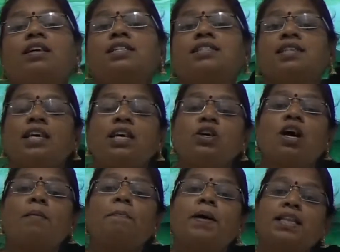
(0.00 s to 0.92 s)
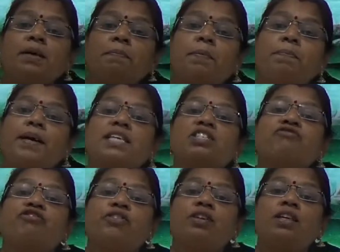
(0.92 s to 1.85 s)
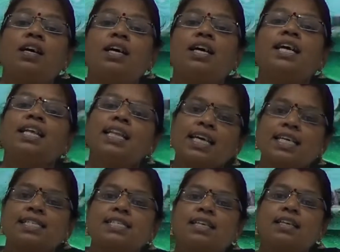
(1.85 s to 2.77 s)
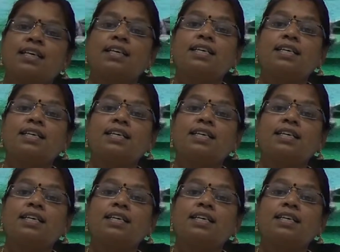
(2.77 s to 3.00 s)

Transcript: See, your mother prepares food in the kitchen.